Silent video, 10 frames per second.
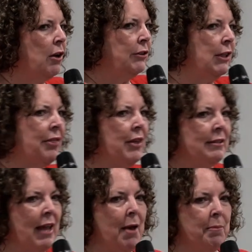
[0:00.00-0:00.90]

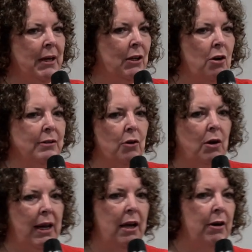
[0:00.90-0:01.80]
nothing's happening, God's
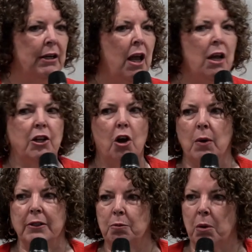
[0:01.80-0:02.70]
not hearing, no
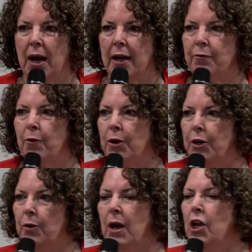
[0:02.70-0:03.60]
one's praying for
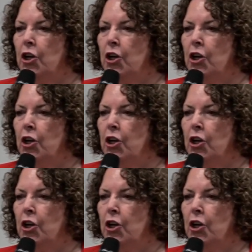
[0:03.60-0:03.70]
you,